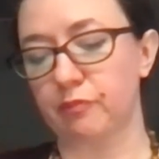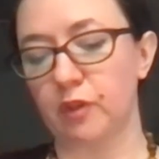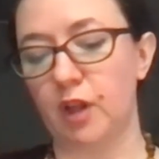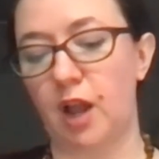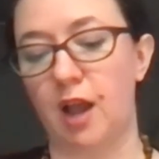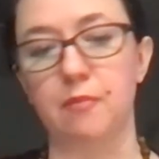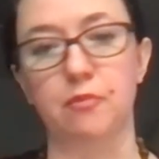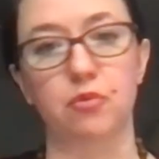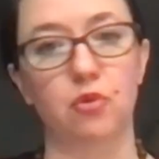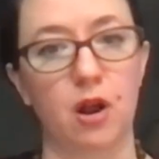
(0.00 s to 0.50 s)

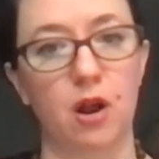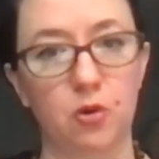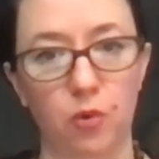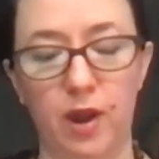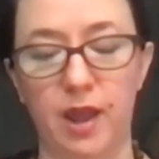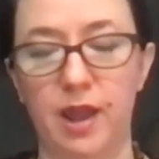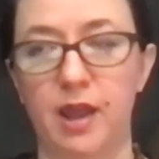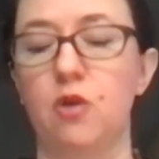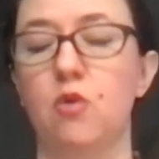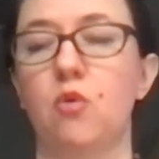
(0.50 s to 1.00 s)
on
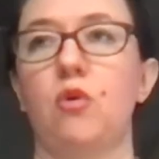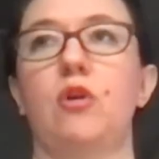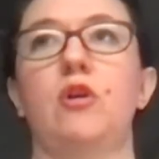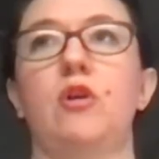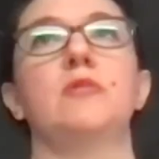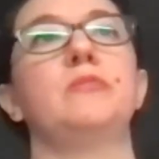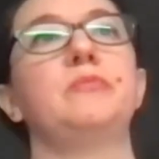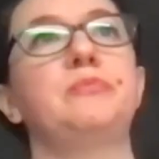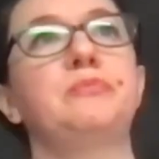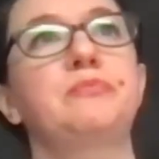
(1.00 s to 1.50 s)
Broadway,
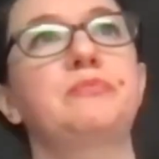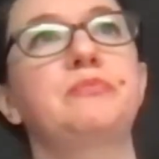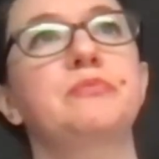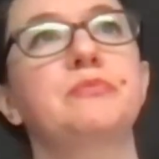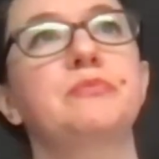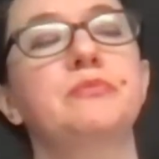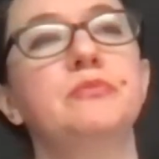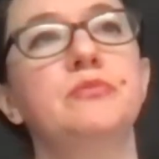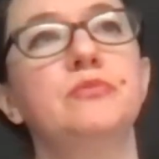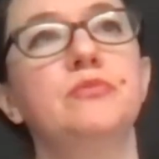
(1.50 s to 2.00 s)
or,
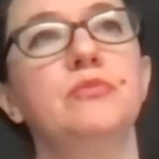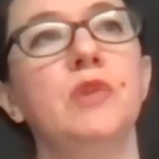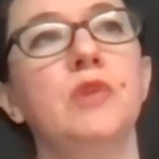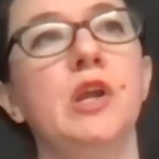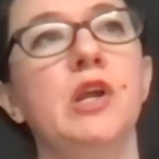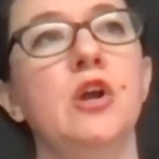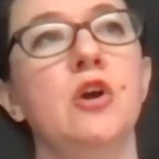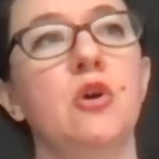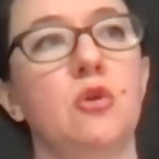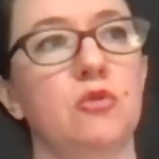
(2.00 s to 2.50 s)

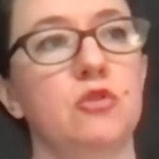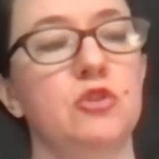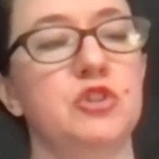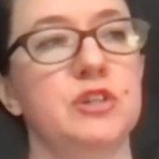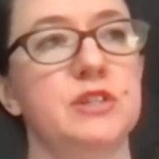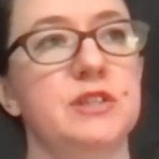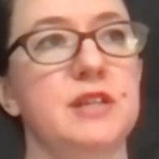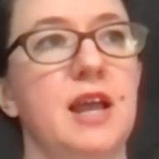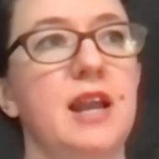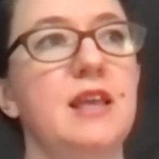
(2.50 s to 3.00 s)
you know,
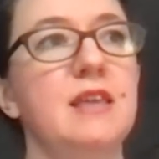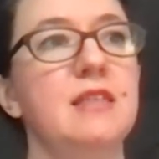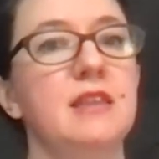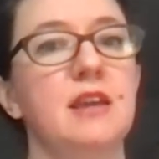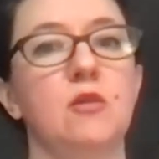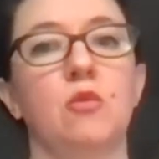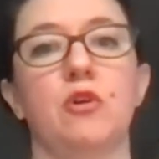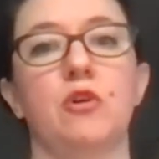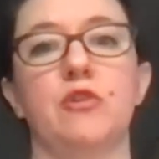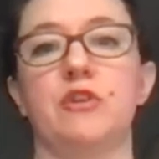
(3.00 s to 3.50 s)
just
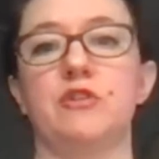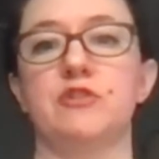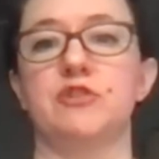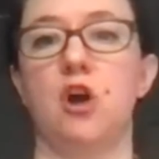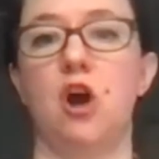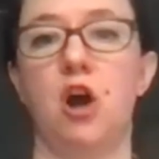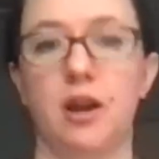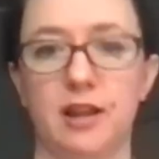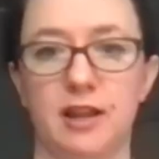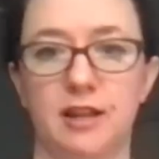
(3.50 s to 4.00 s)
anything where there's an
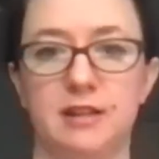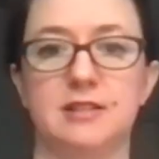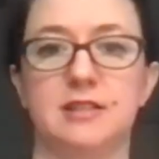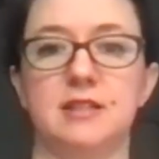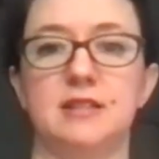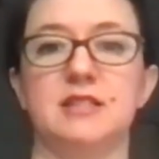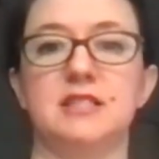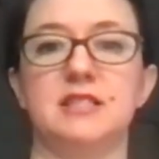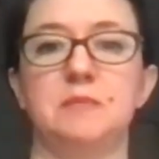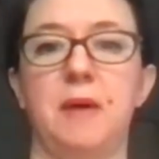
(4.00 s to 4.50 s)
audience in
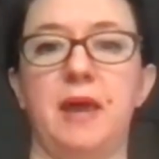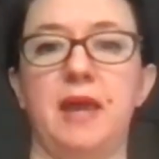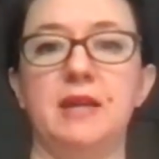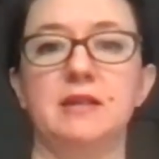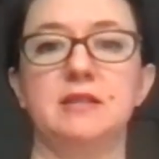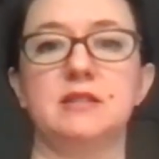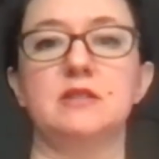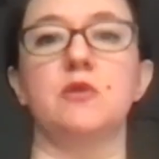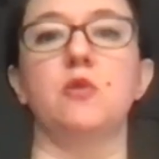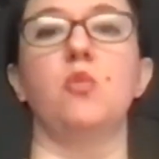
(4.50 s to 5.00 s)
the
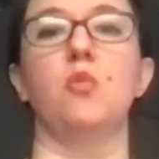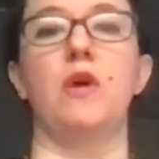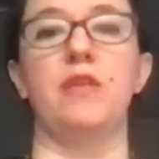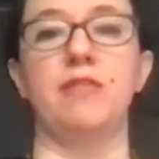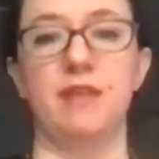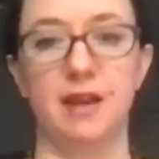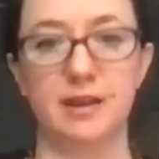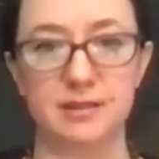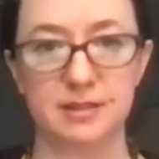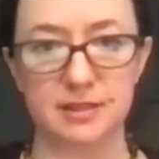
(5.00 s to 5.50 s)
space with
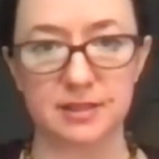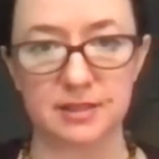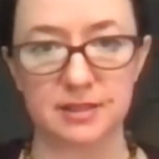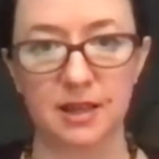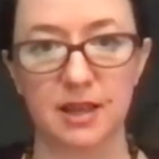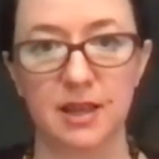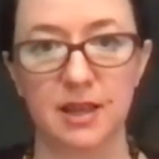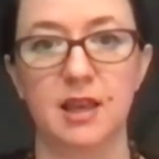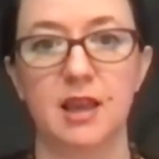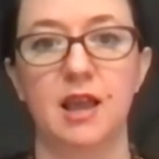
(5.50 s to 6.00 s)
us
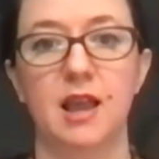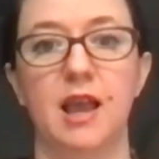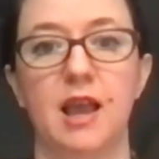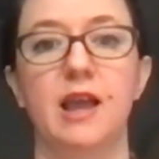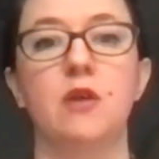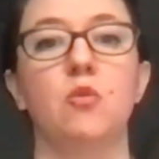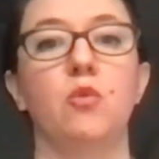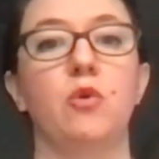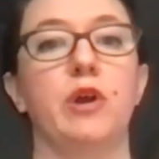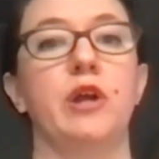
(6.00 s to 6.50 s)

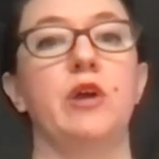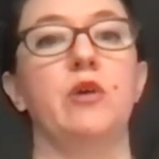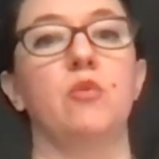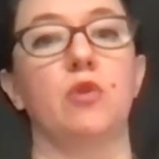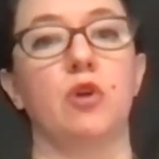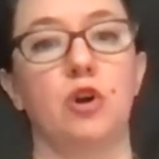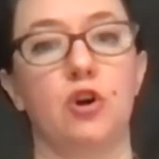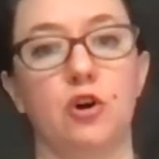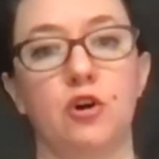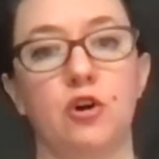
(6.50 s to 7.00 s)
and we
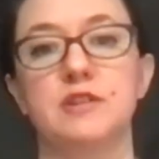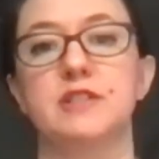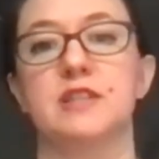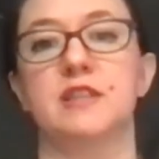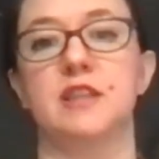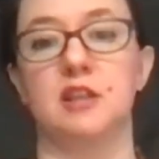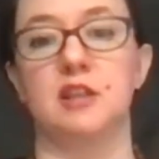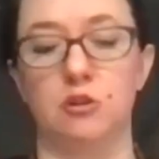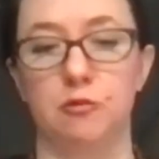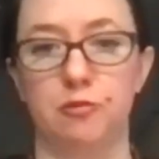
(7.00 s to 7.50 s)
rehearse and
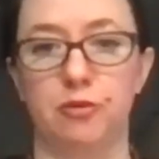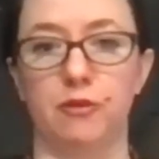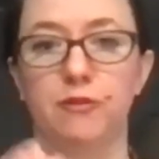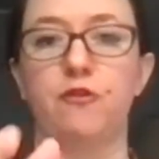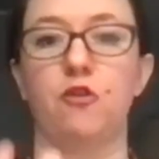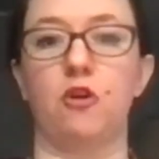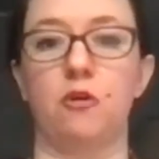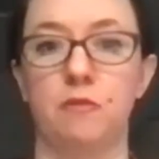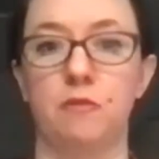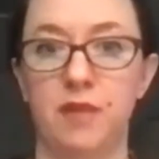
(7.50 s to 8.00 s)
then you
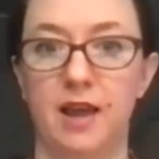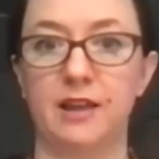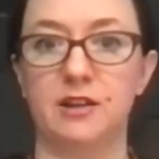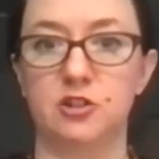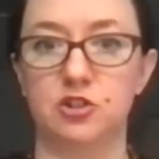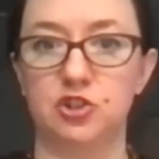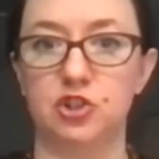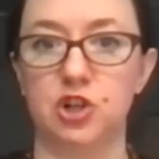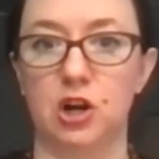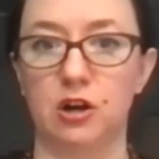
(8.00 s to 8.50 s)
perform that
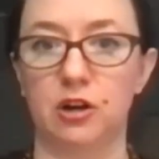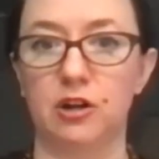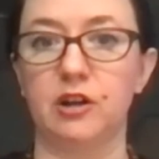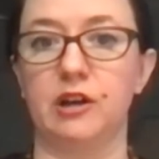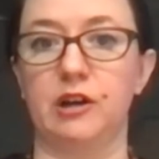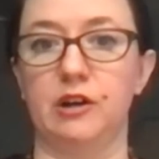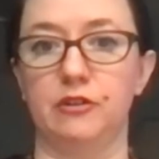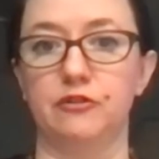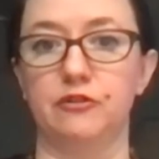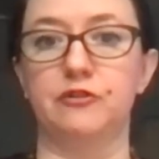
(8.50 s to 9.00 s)
chunk
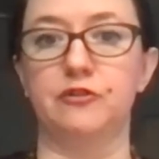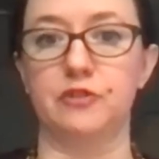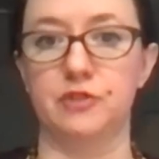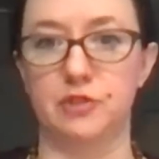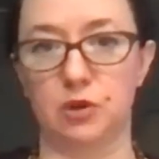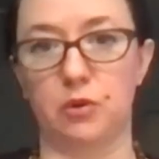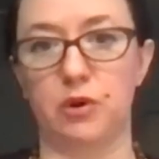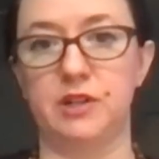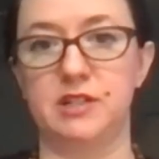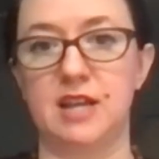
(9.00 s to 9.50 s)
of
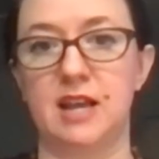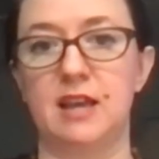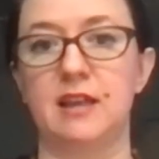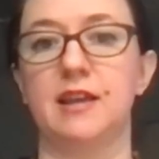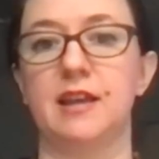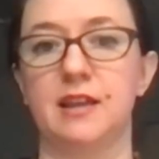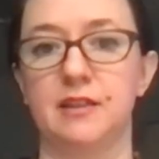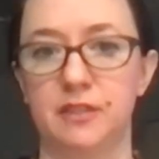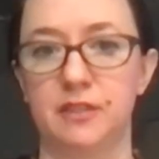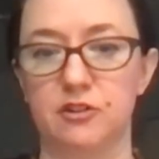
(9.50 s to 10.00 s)

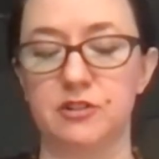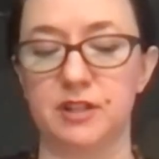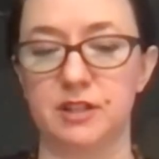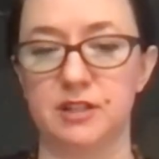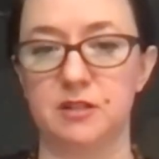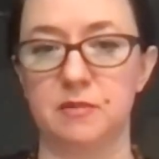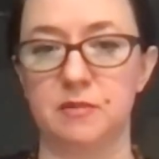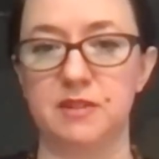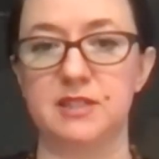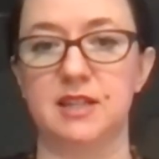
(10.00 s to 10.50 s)
storytelling and there's
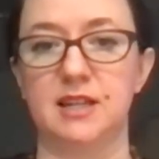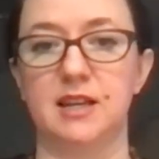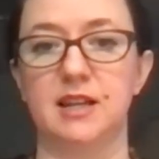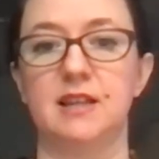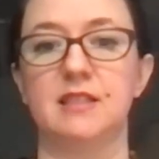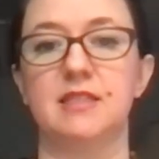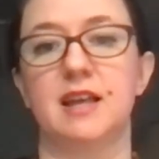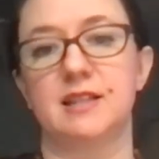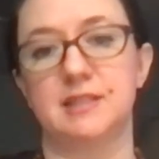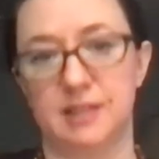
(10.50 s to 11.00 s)
intimacy in
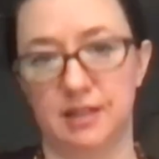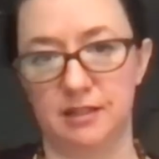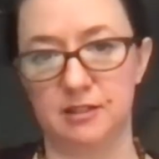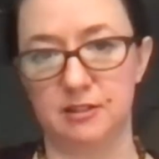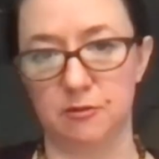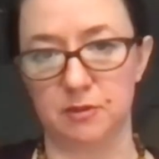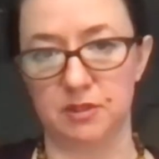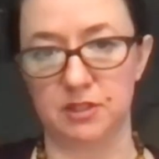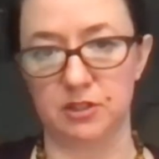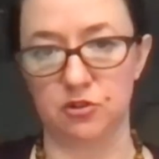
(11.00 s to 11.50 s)
it. That's an
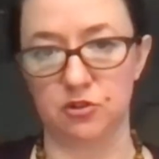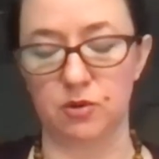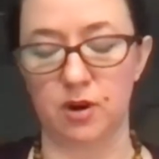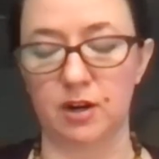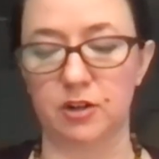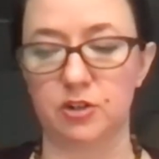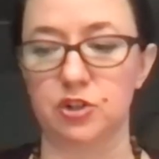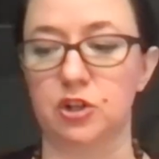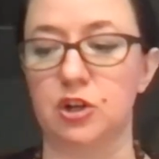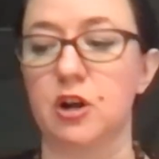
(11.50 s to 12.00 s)
intimacy
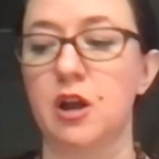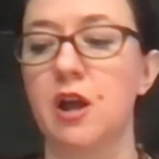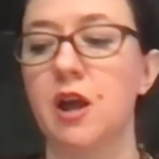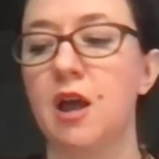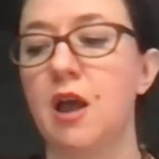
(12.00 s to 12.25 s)
director.